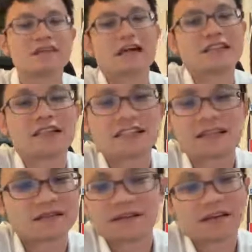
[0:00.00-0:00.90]
you are just
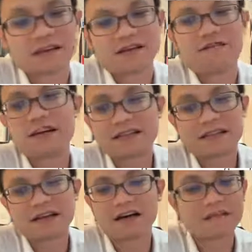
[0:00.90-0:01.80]

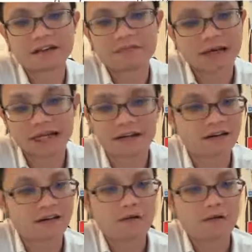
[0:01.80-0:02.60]
wasting all the money.